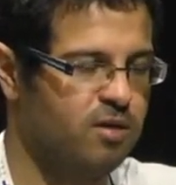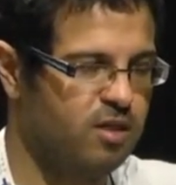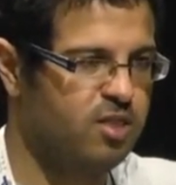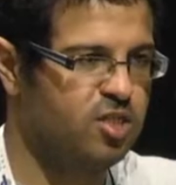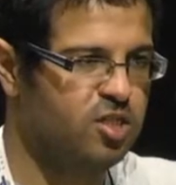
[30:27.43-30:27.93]

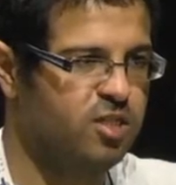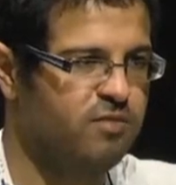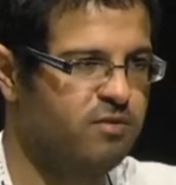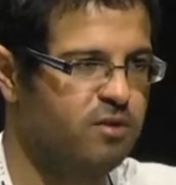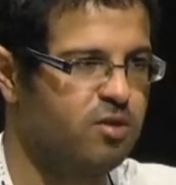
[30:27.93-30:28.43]
initiative.
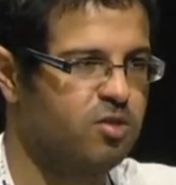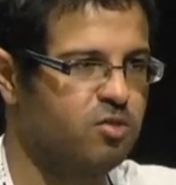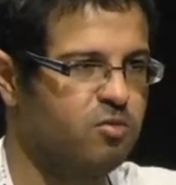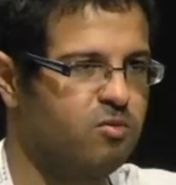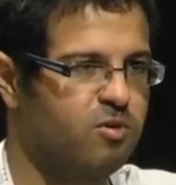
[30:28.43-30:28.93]

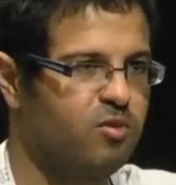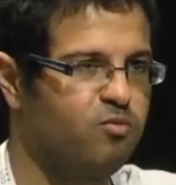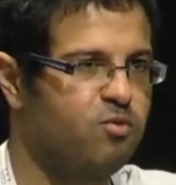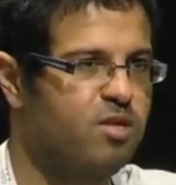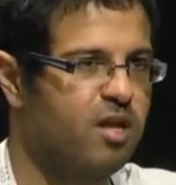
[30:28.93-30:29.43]
So it
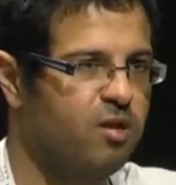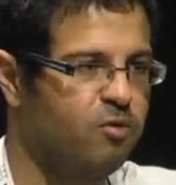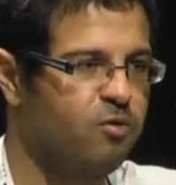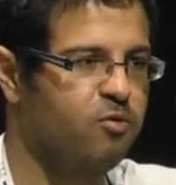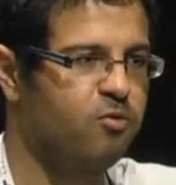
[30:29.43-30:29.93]
would allow
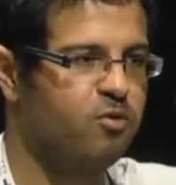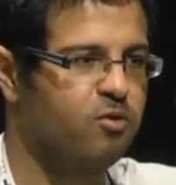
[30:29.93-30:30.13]
you